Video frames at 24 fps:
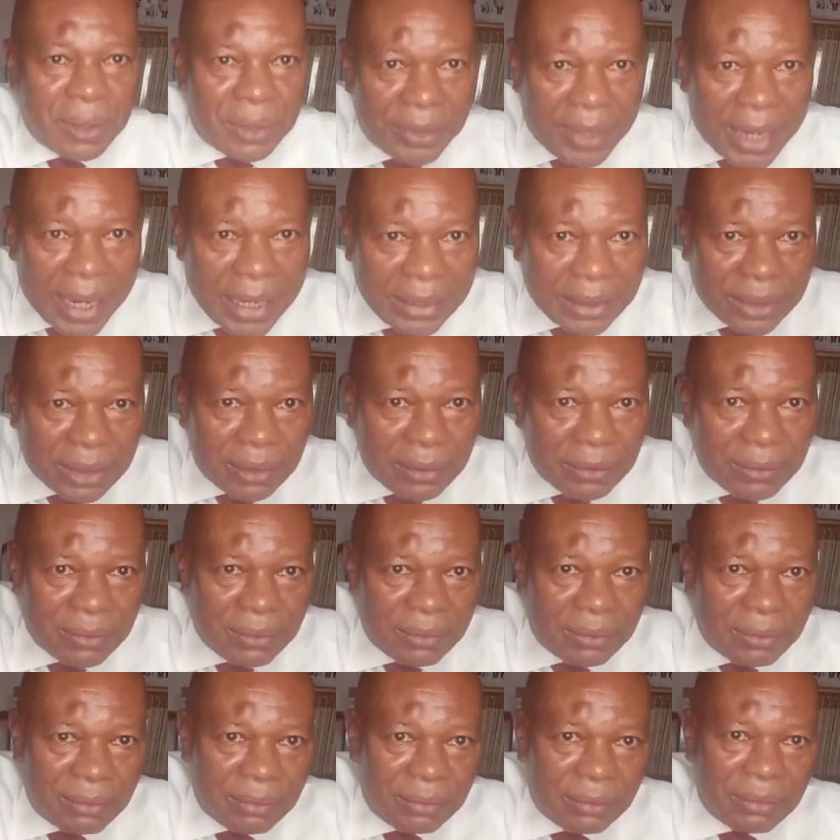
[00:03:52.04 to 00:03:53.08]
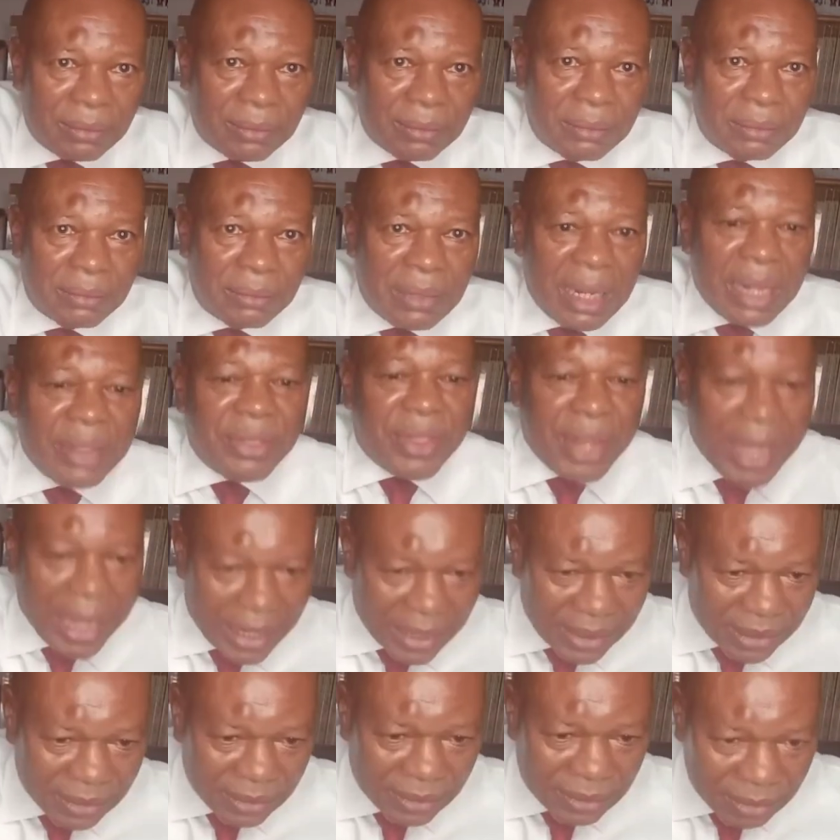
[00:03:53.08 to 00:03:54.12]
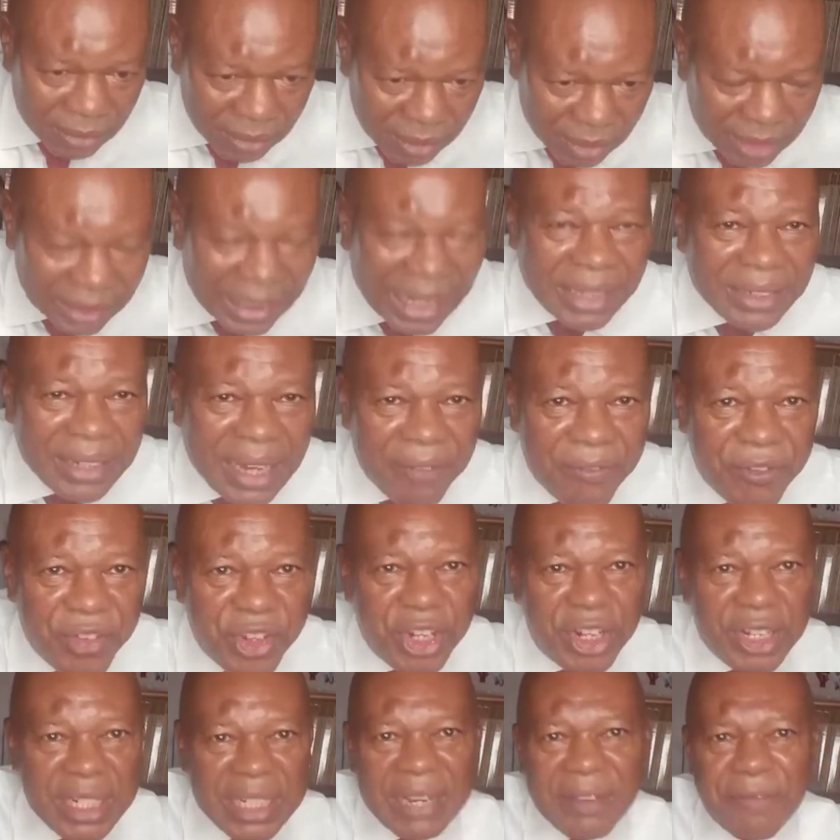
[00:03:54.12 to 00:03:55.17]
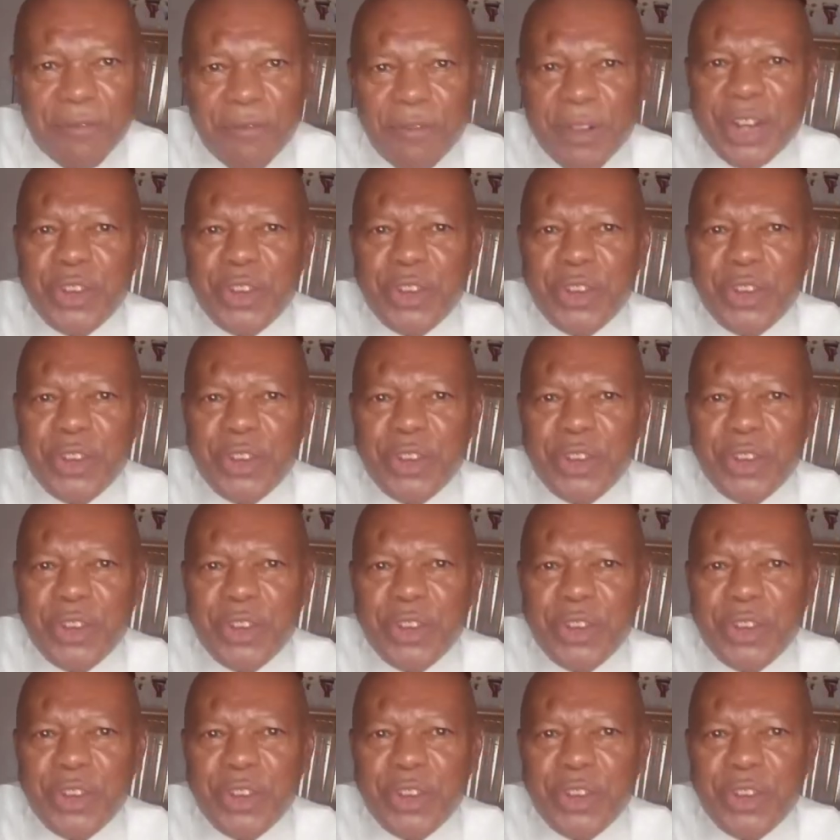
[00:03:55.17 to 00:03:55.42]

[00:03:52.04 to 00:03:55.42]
All right, and then start your video editing.